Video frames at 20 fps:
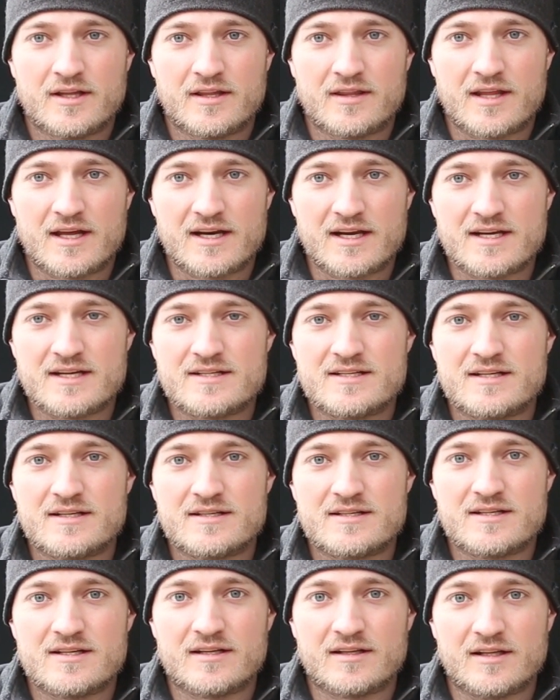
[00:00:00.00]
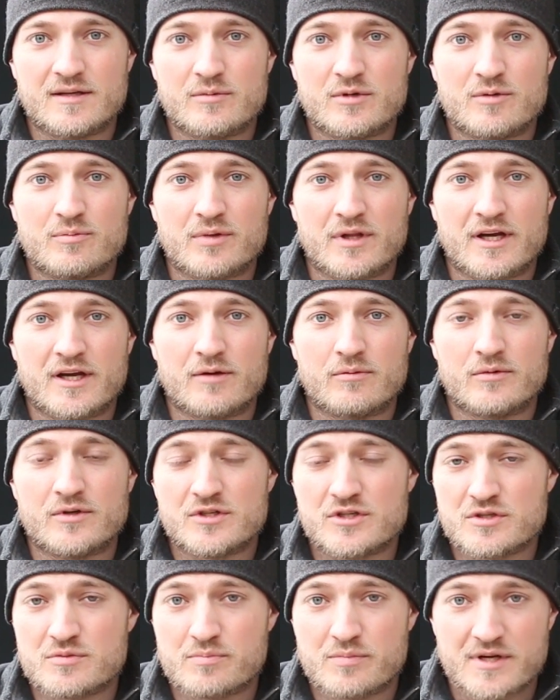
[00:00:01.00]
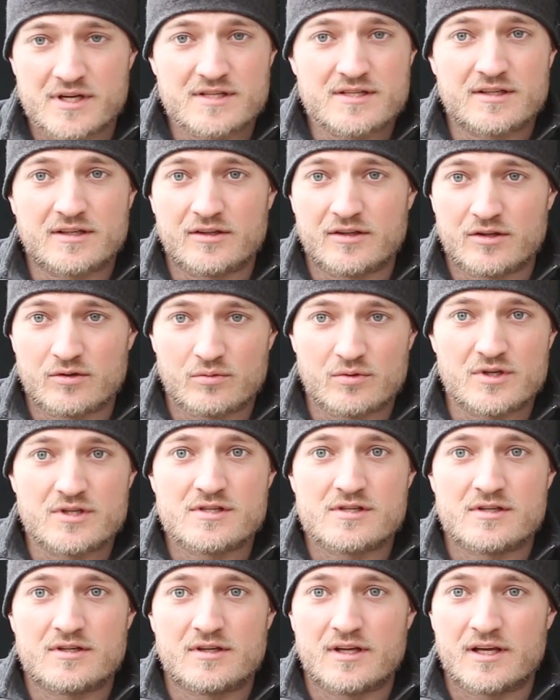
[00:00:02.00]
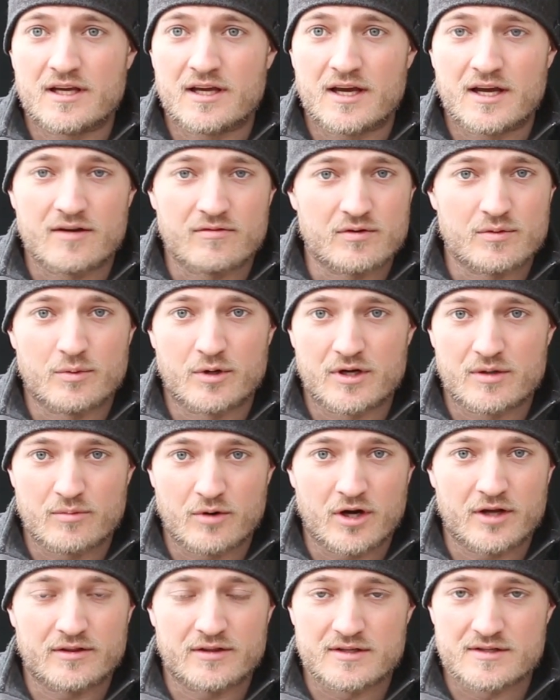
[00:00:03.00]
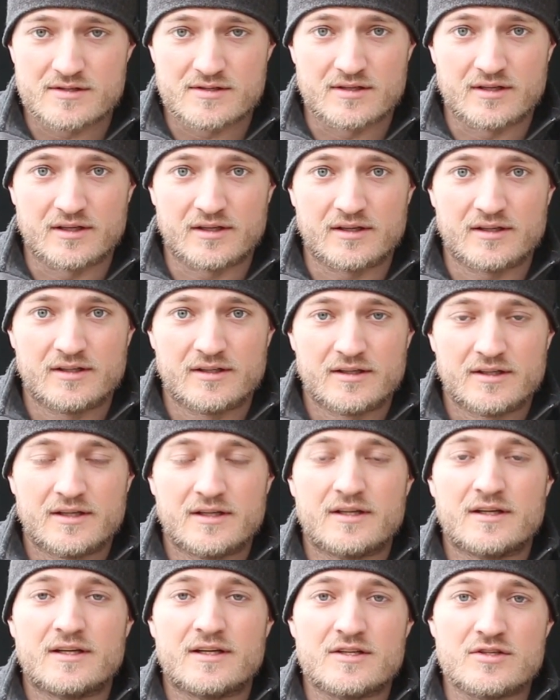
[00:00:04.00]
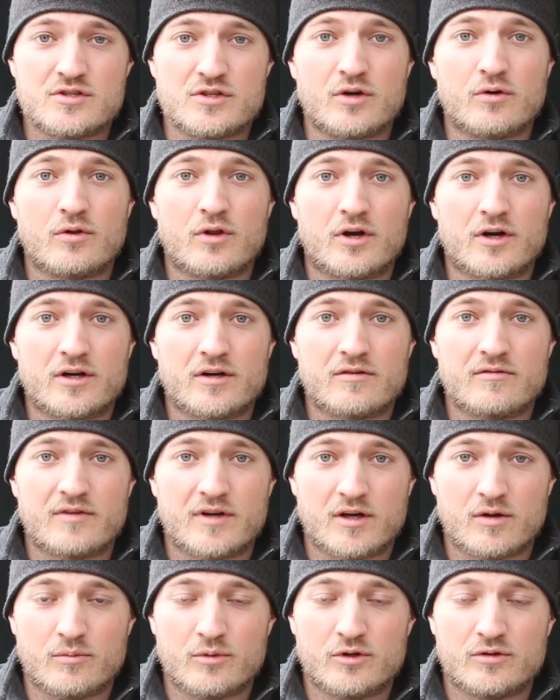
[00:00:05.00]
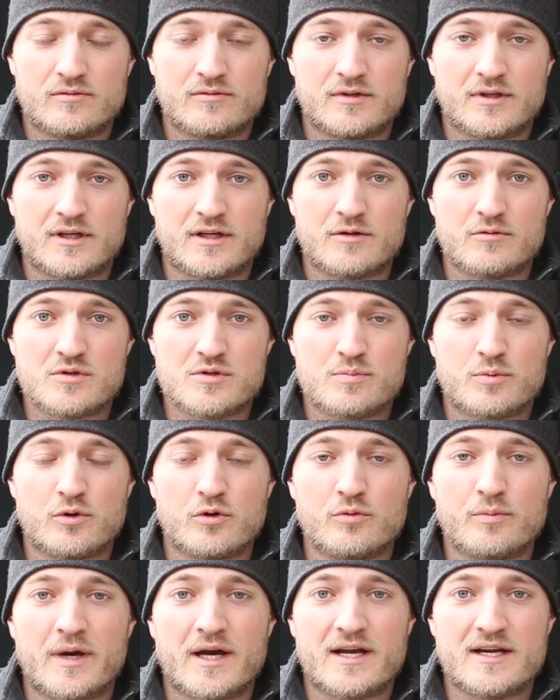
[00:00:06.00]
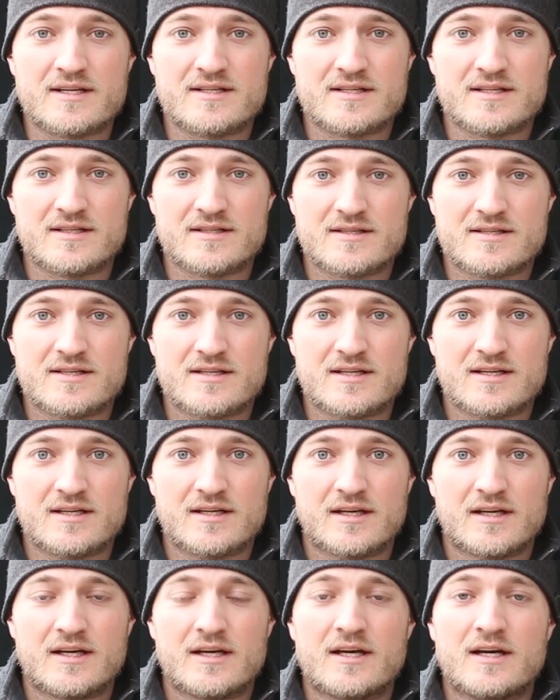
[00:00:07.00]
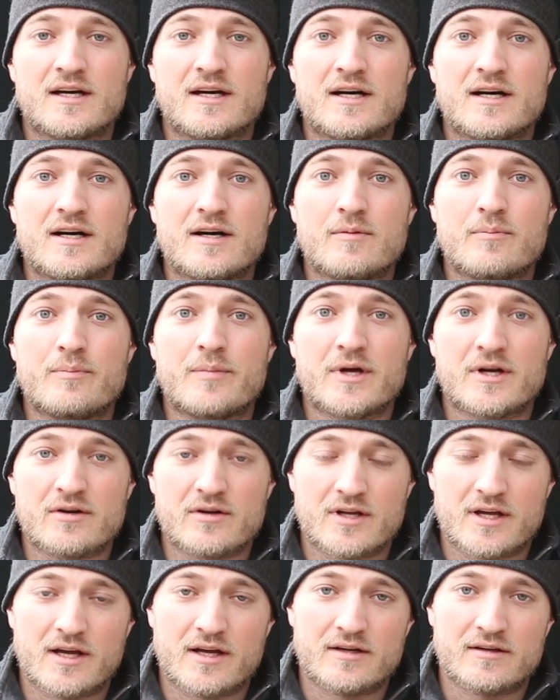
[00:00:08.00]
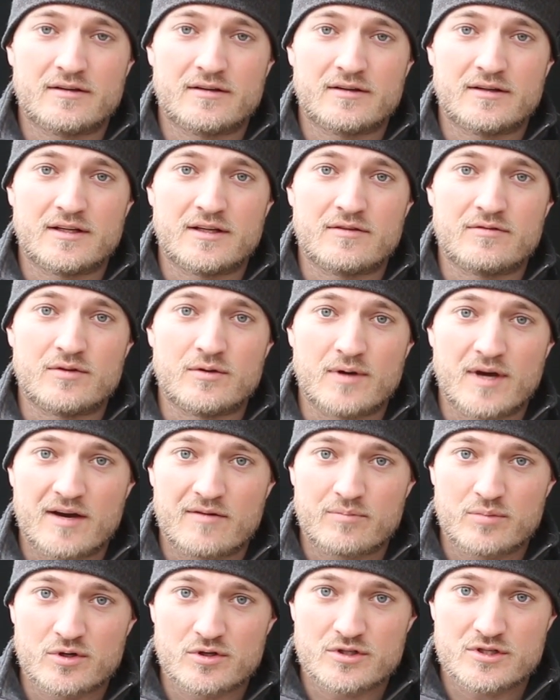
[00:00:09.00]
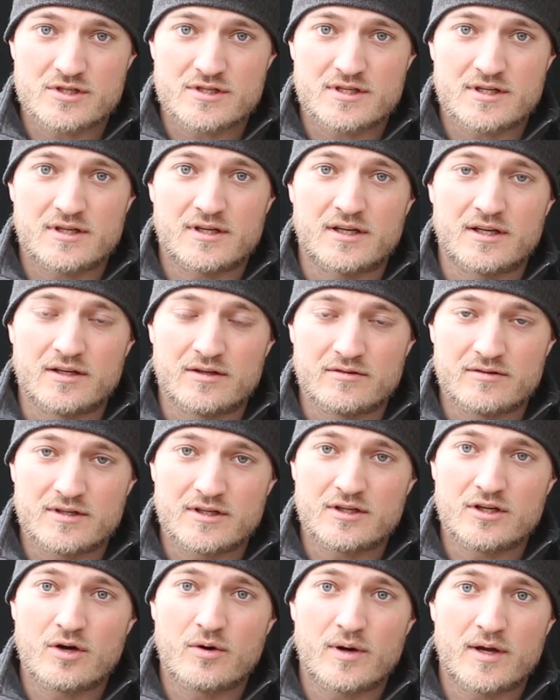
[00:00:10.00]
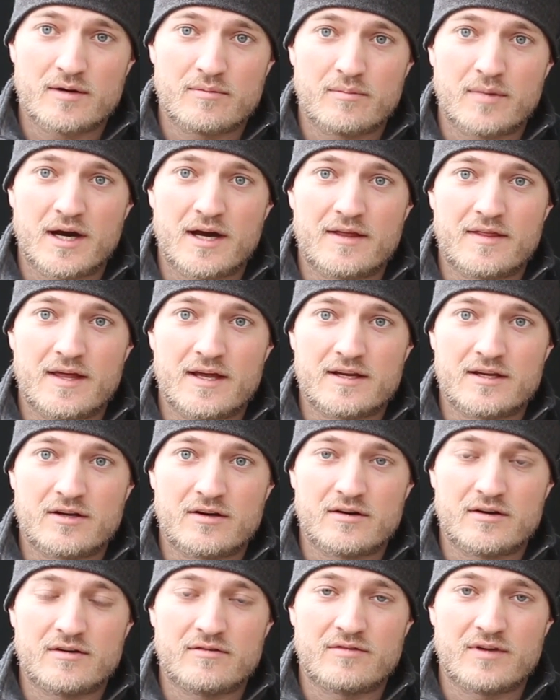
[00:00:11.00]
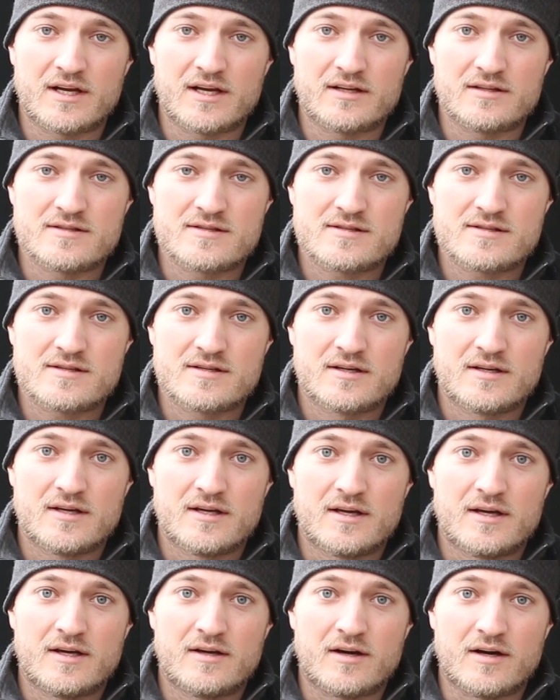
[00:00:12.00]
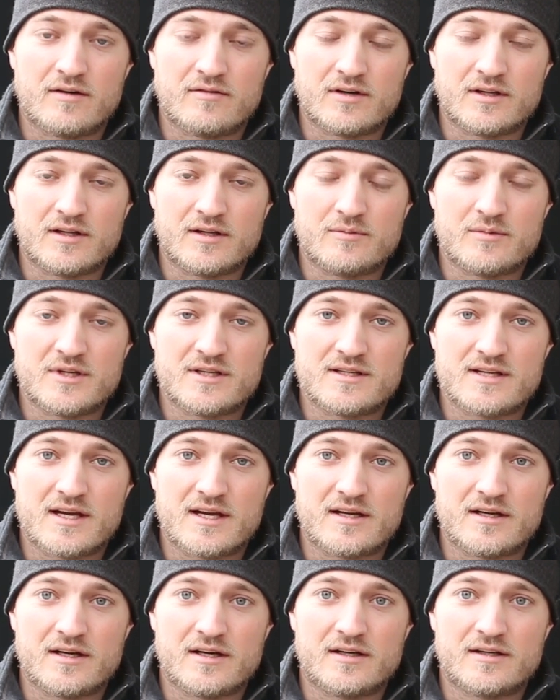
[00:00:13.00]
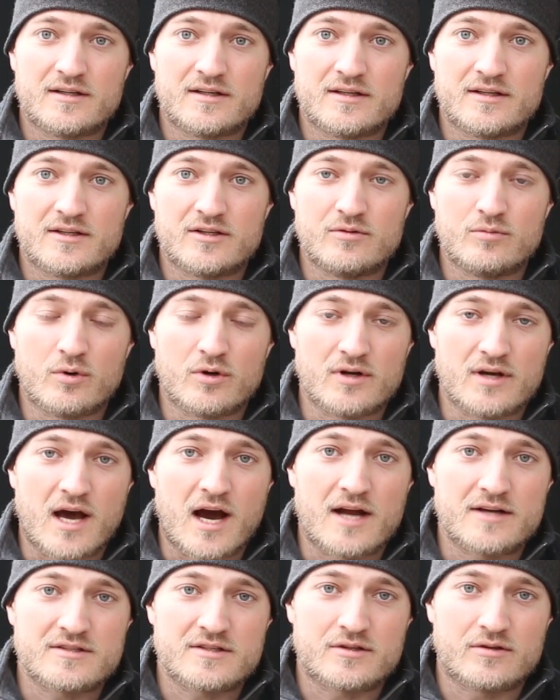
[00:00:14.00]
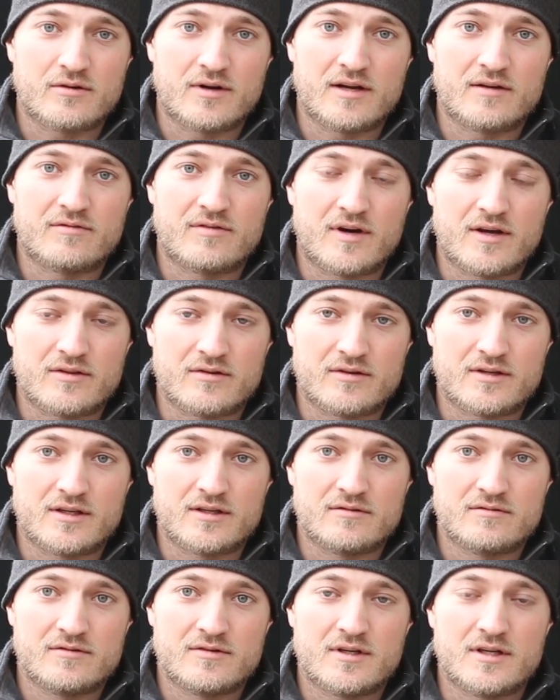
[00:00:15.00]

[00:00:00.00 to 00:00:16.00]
that AT&T Unlimited plan, which is basically the reason everybody bought this thing, is no longer available. It was pulled by AT&T. Better yet, if you have purchased it and you did go ahead and buy that year in advance of unlimited data, you are not grandfathered in.